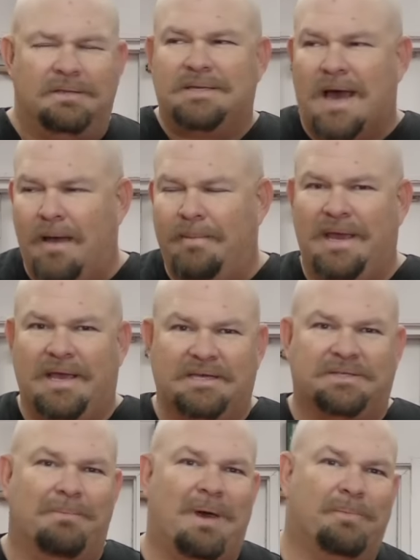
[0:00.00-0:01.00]
Tommy
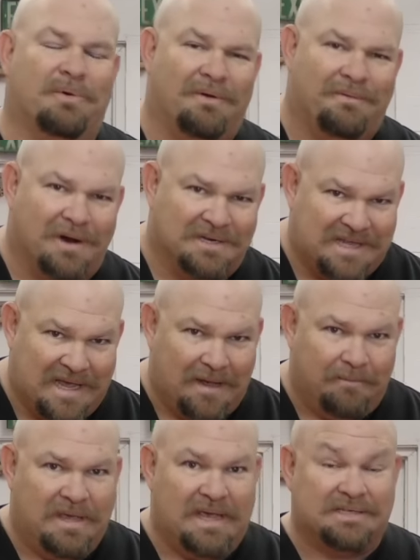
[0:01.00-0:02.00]
is a member of our team.
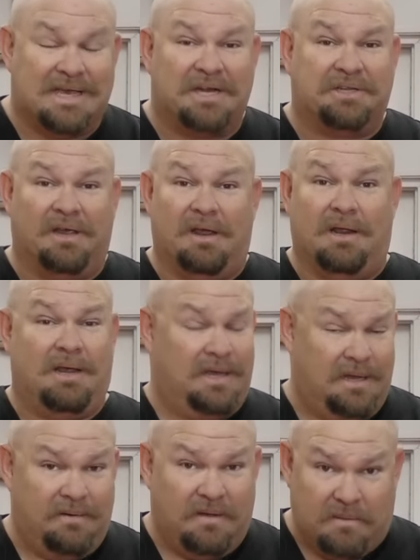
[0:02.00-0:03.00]
He's actually an
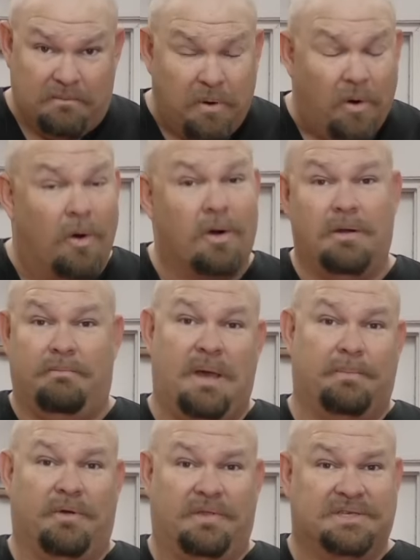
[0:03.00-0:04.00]
important
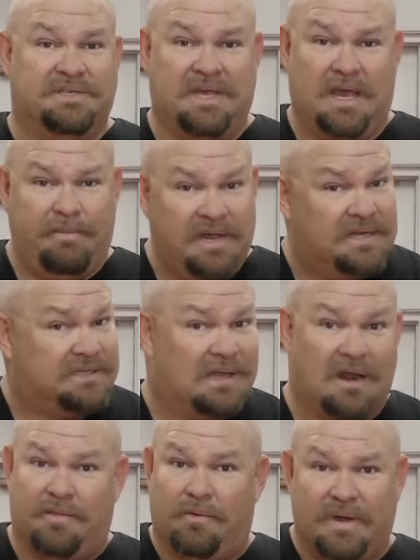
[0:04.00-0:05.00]
member of this team. He does a
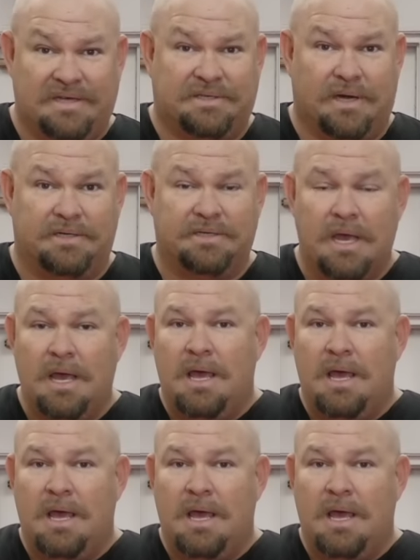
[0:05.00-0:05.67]
lot of the research.